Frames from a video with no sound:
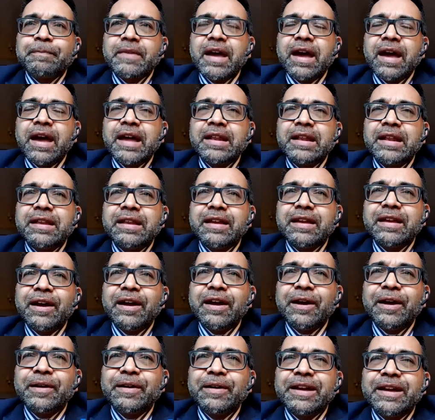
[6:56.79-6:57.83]
And,
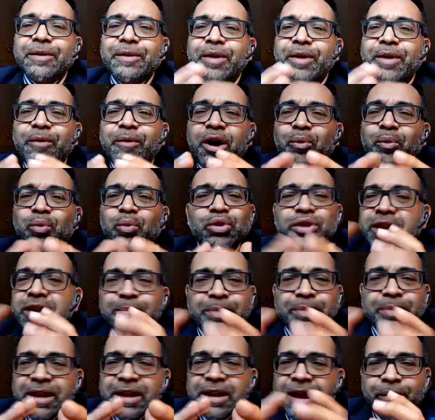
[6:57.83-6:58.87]
I wouldn't
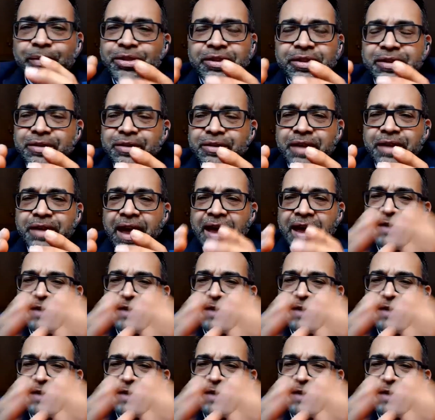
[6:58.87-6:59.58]
have been able to do that